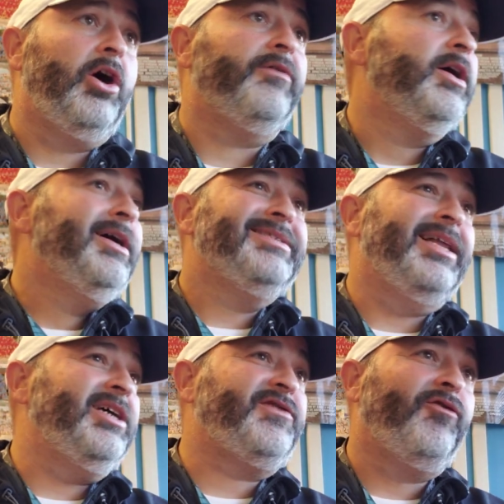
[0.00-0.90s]
over. It's
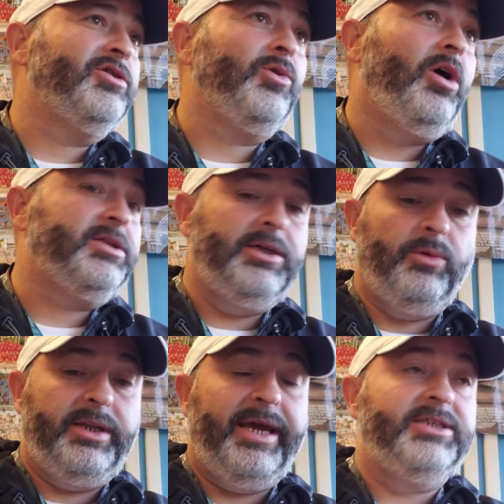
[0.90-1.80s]
not like Sforza walked in
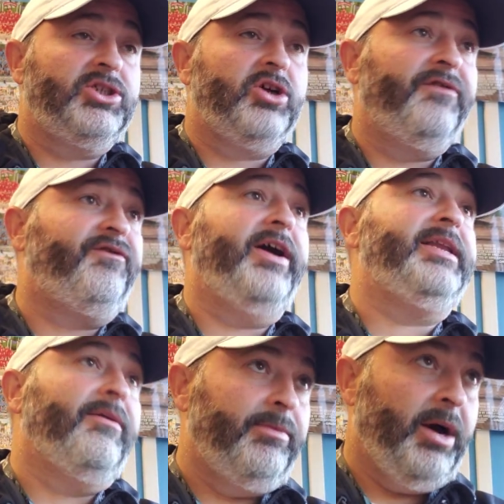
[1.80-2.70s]
one day and just started
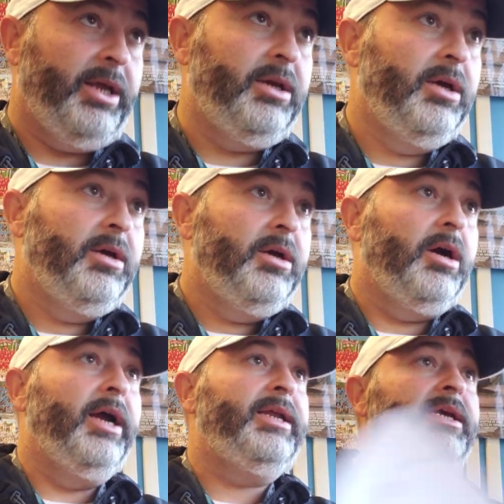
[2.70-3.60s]
fighting everybody.
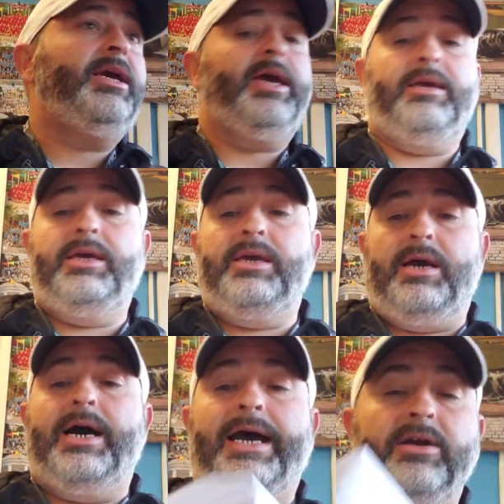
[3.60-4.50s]
All right, he
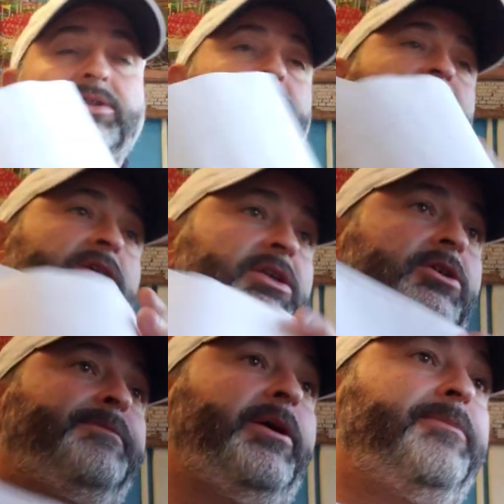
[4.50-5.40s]
hired some really
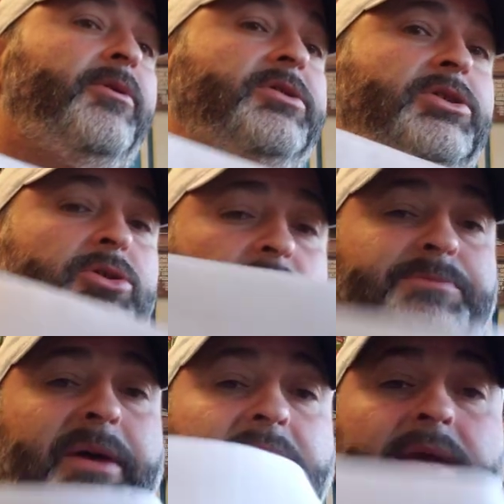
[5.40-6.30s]
good people to do
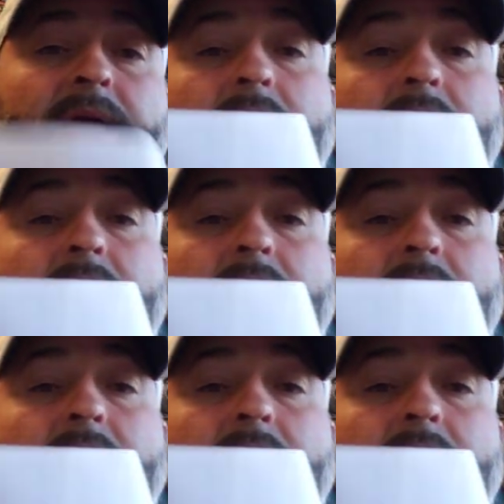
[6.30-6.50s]
his bidding,